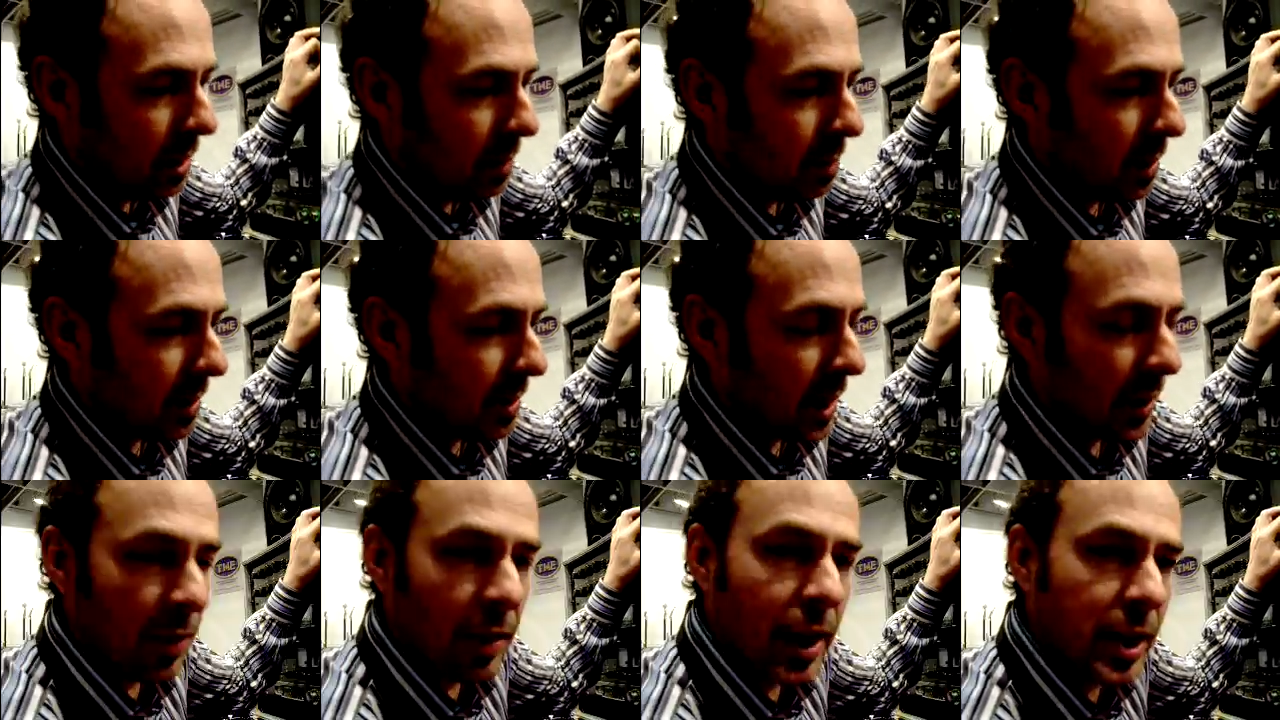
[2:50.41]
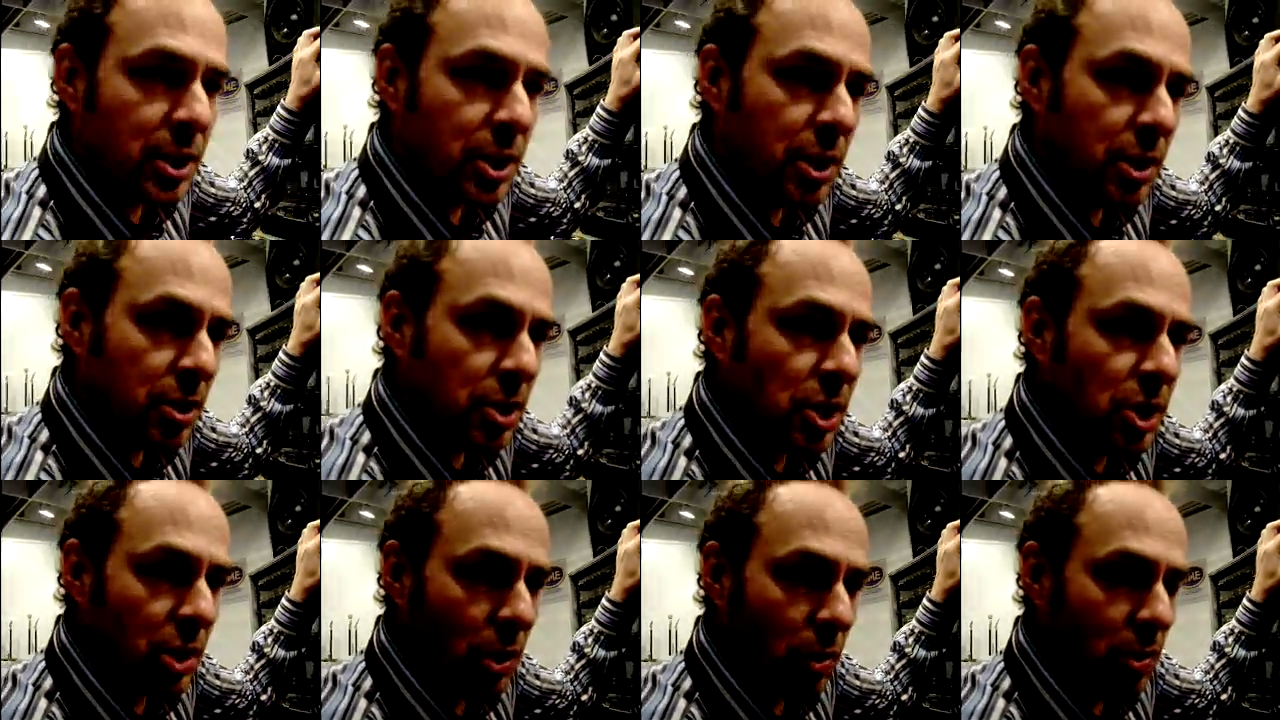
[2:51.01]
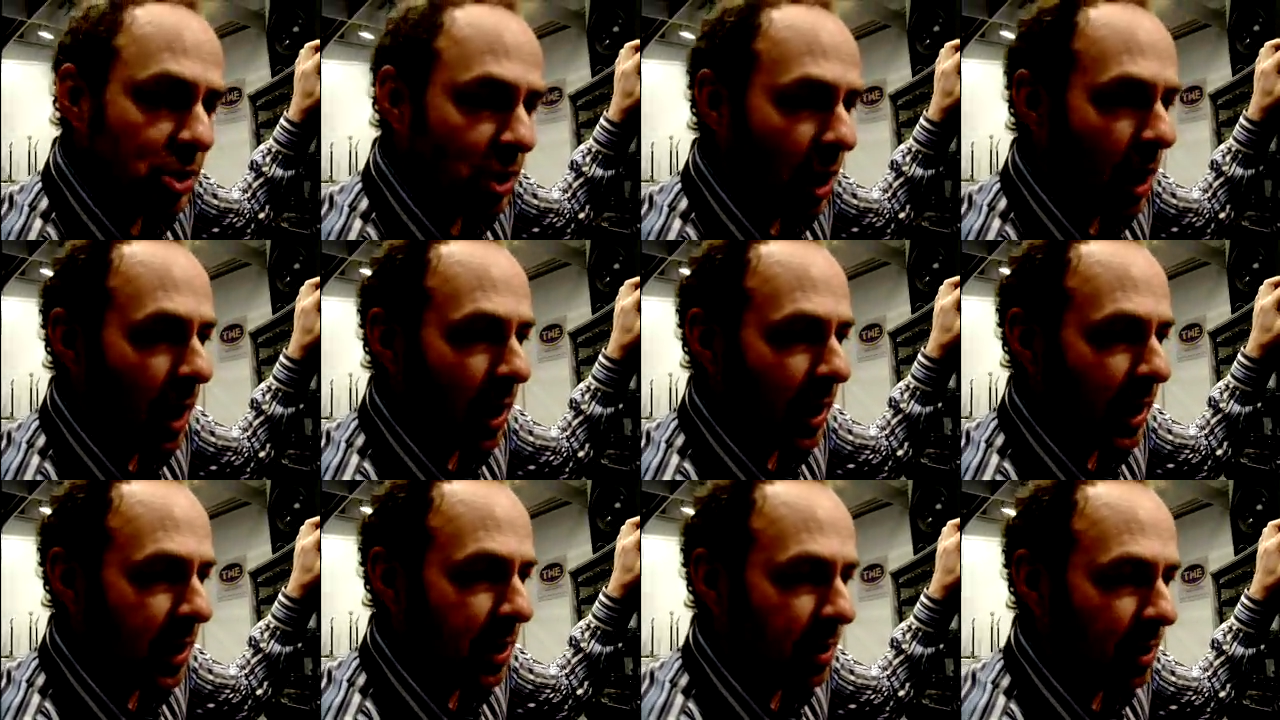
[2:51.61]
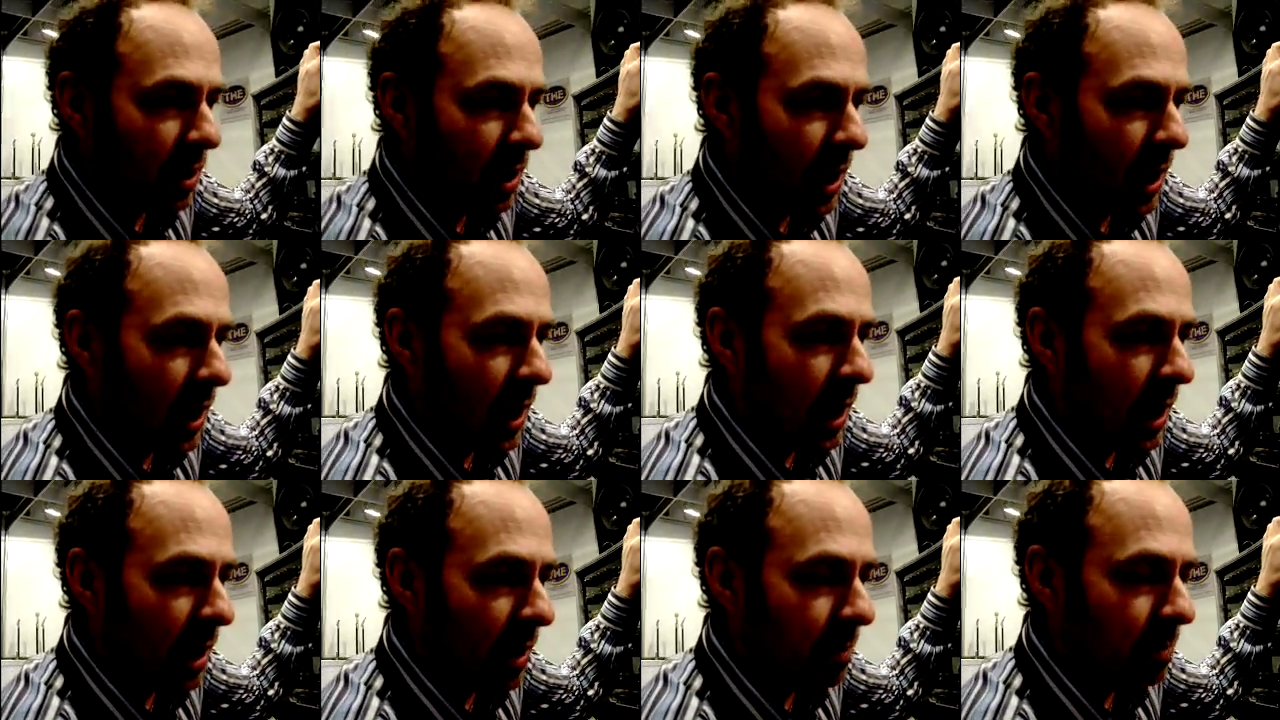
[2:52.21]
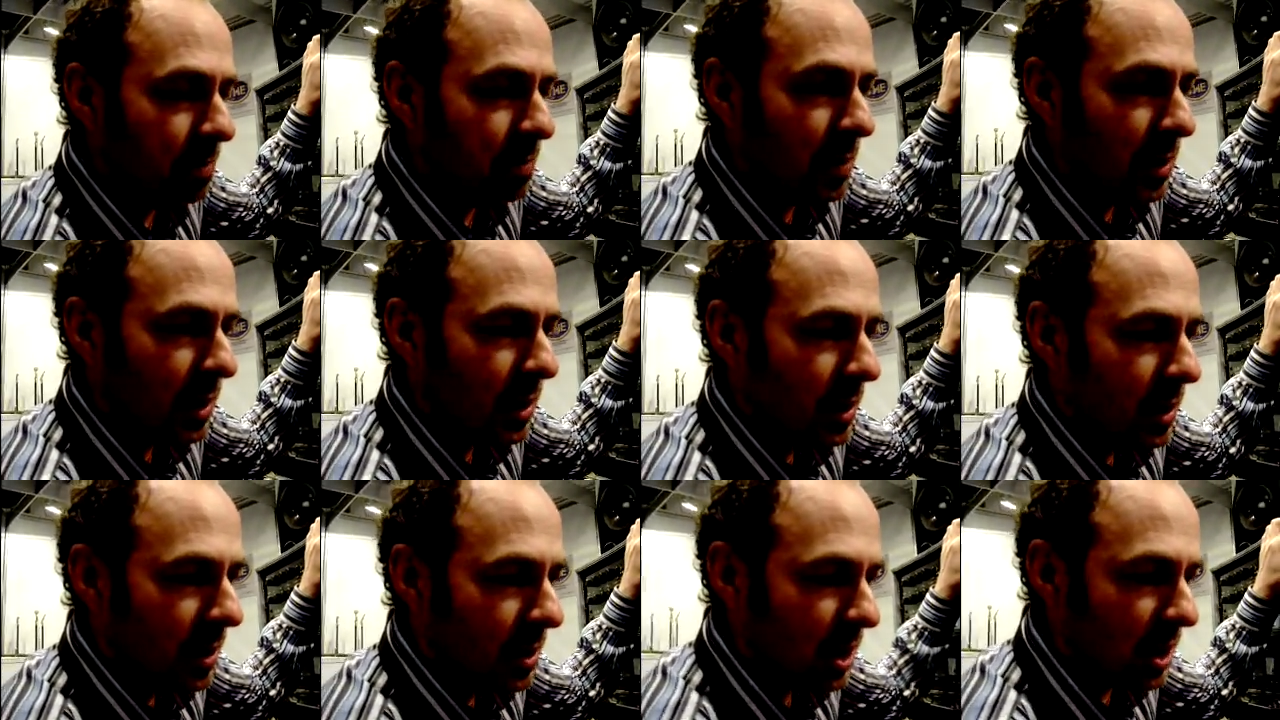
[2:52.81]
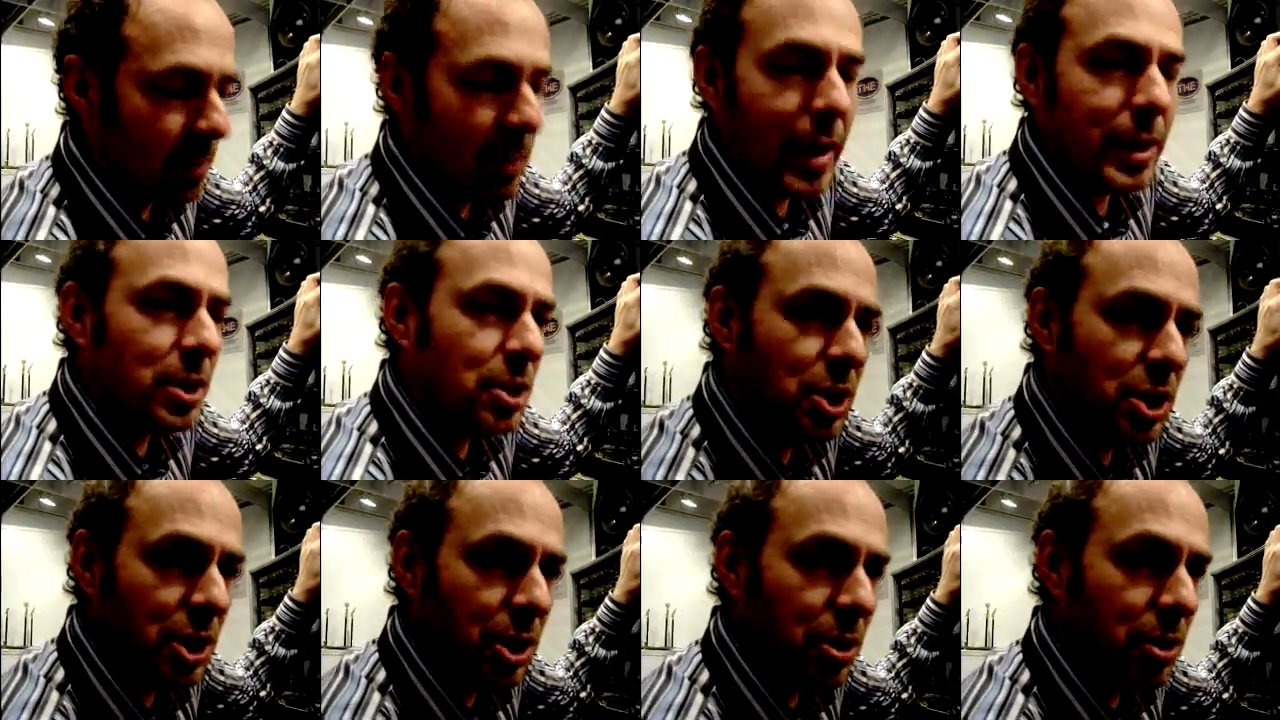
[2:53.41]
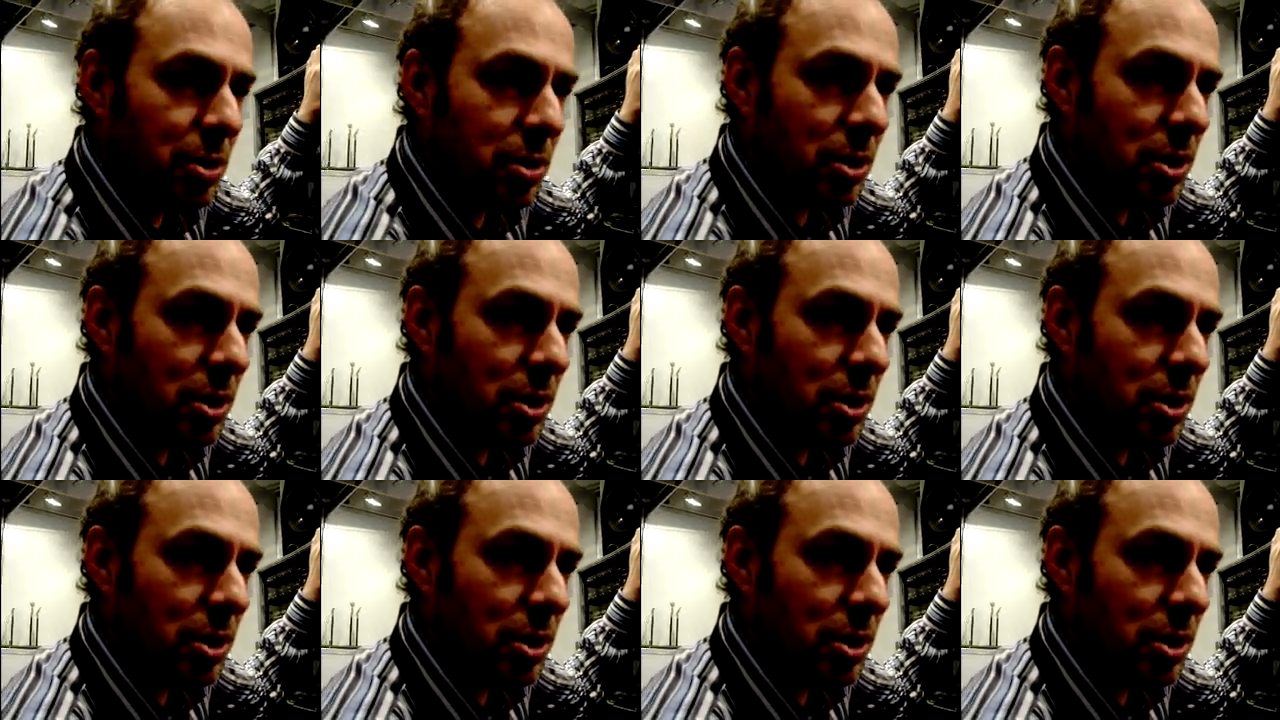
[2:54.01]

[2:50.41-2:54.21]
But nonetheless, you can still dial in some attitude,